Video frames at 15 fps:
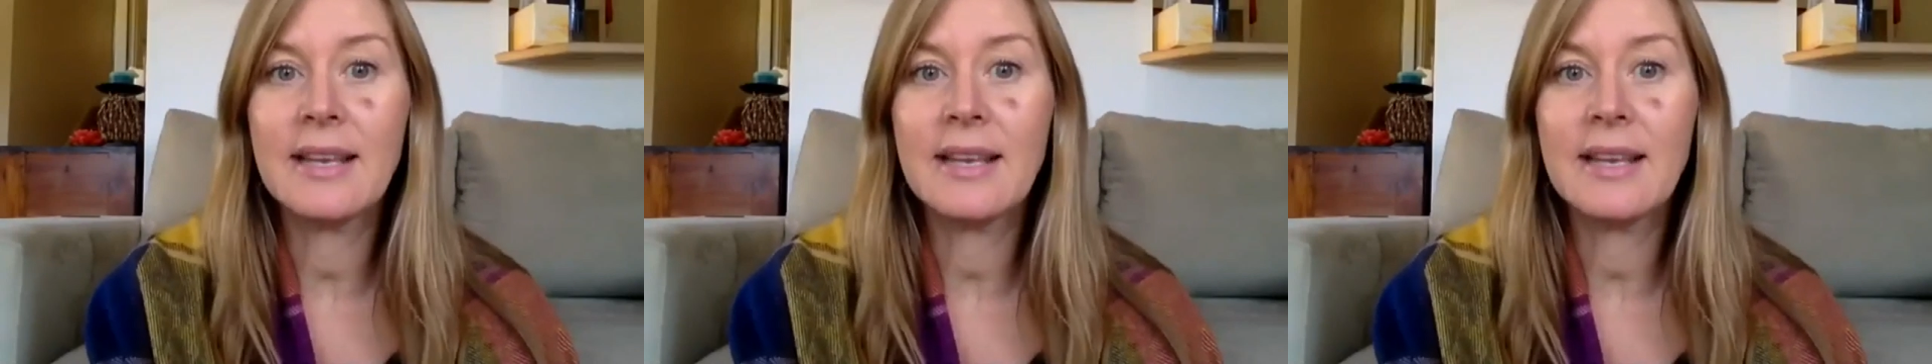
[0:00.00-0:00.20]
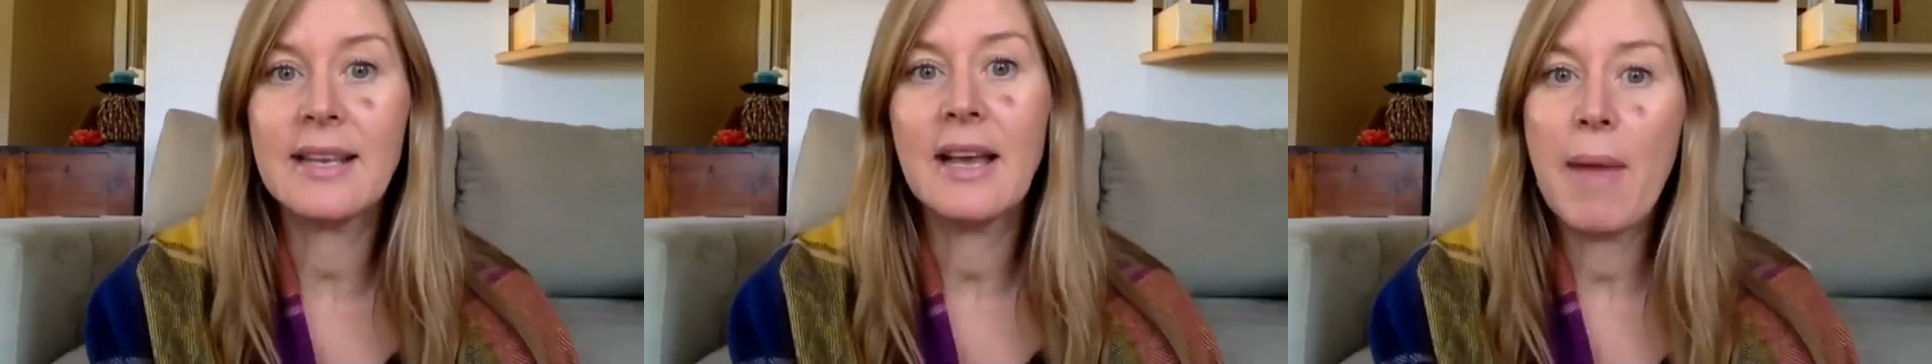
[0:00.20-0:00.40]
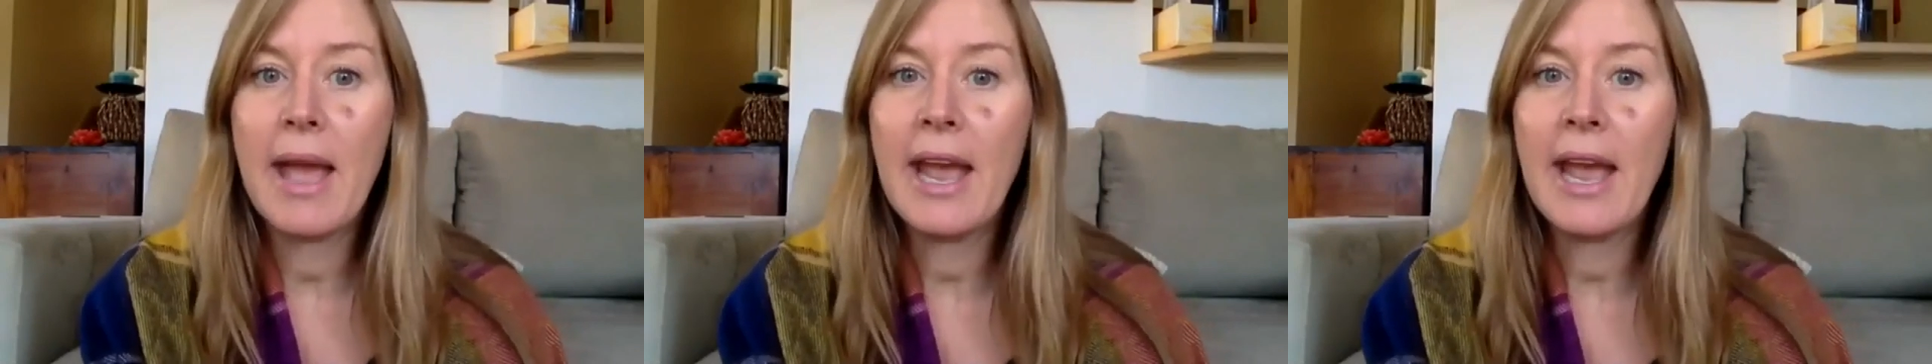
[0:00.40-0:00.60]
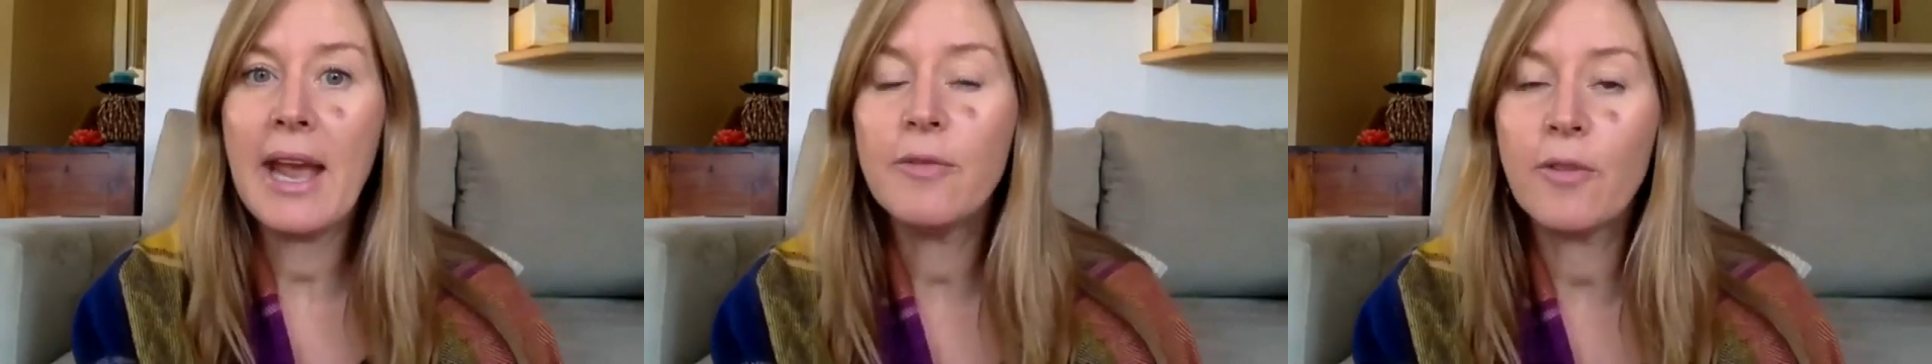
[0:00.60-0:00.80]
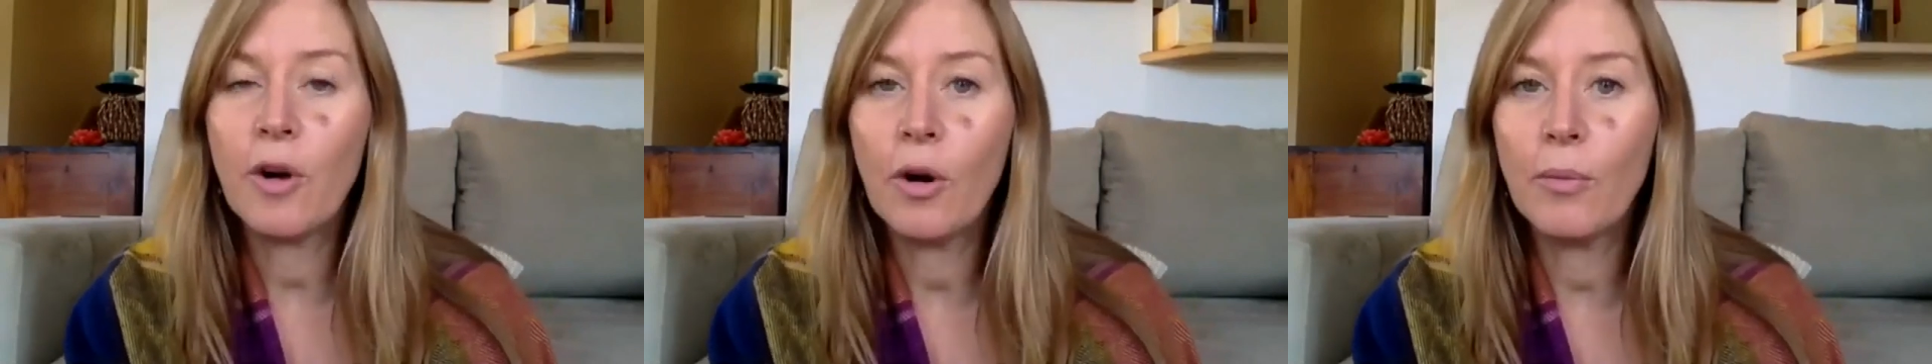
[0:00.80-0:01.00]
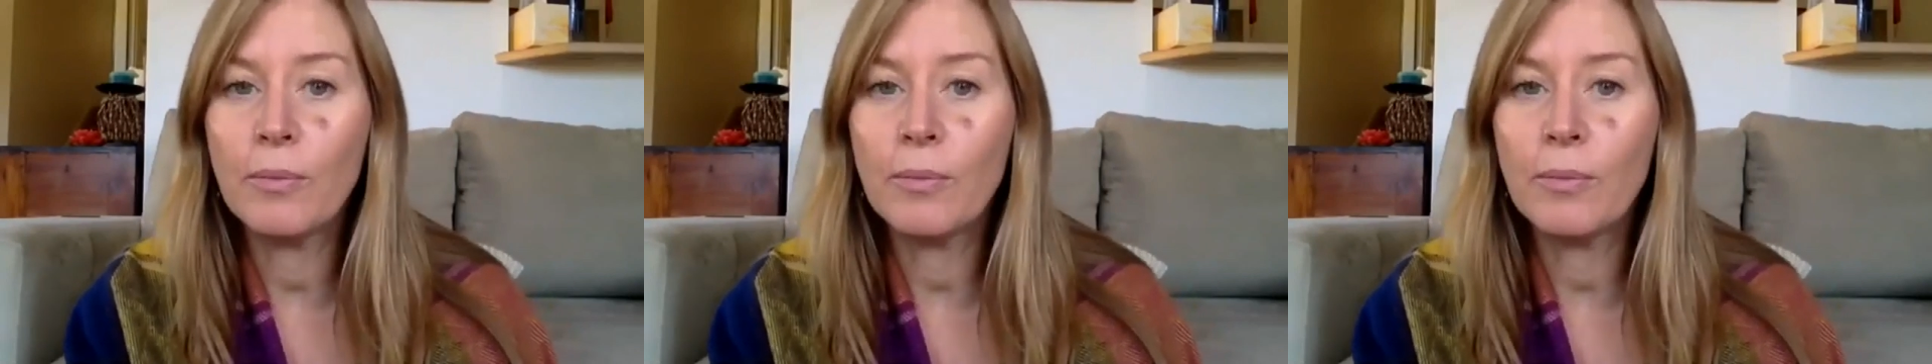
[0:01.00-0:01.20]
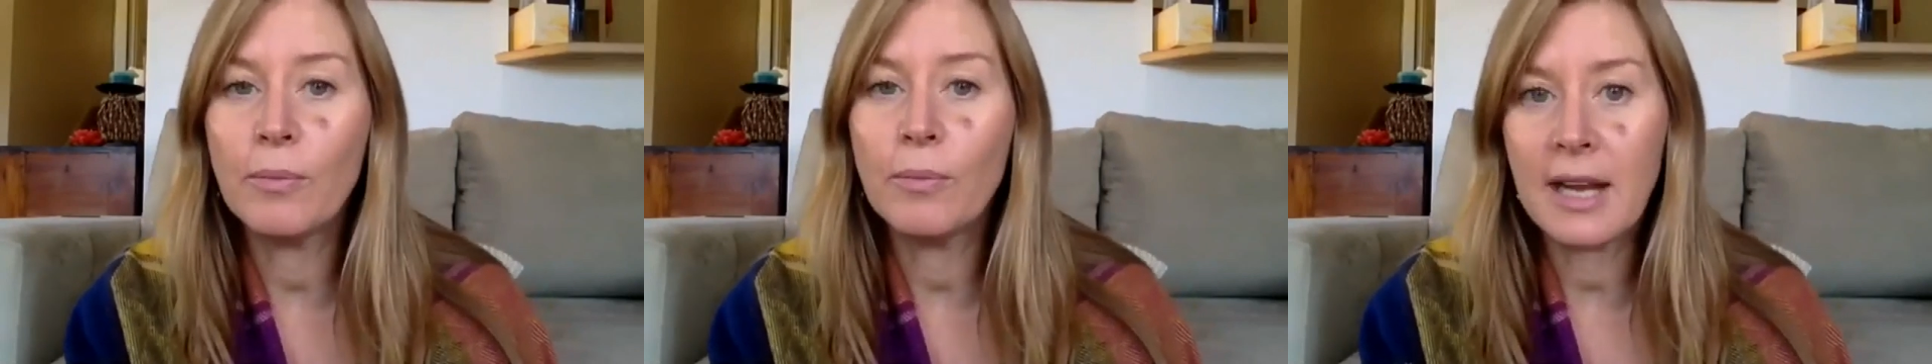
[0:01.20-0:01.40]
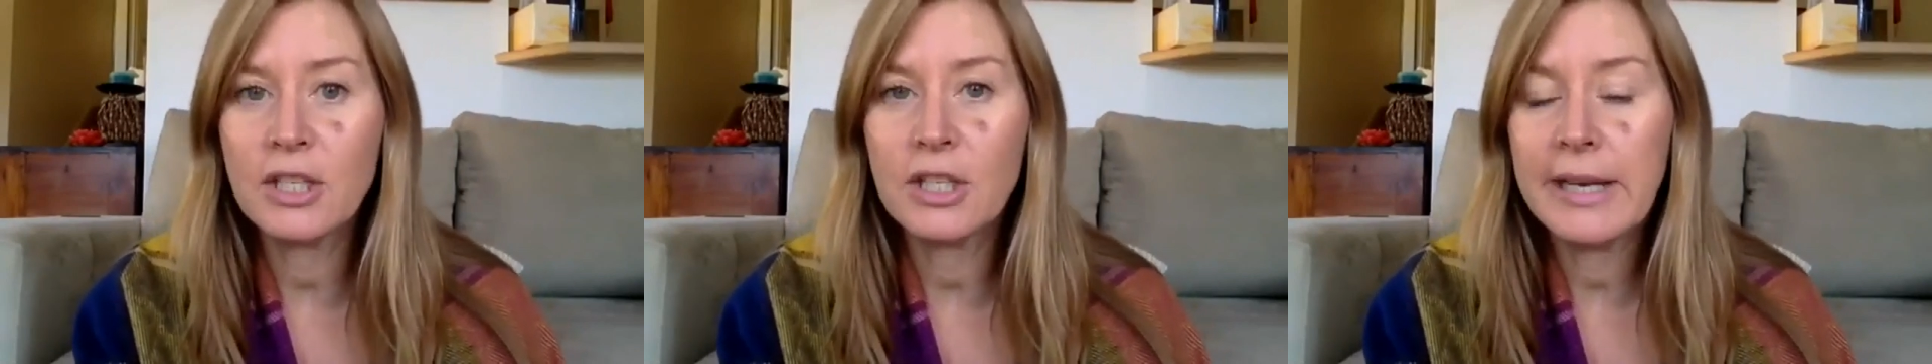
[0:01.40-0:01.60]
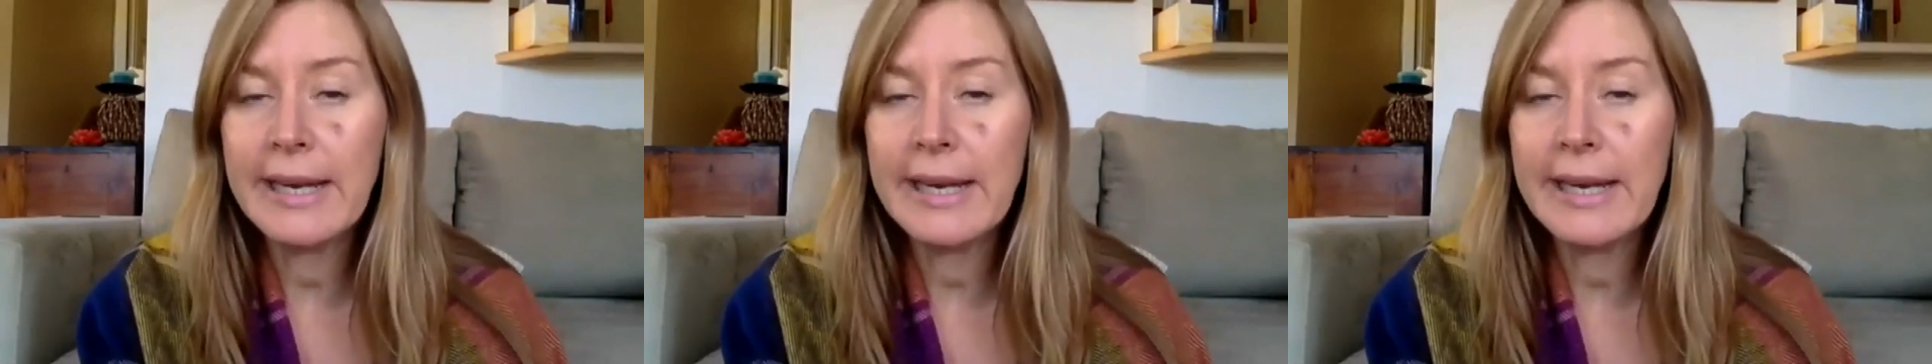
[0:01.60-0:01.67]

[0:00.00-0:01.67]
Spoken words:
made from such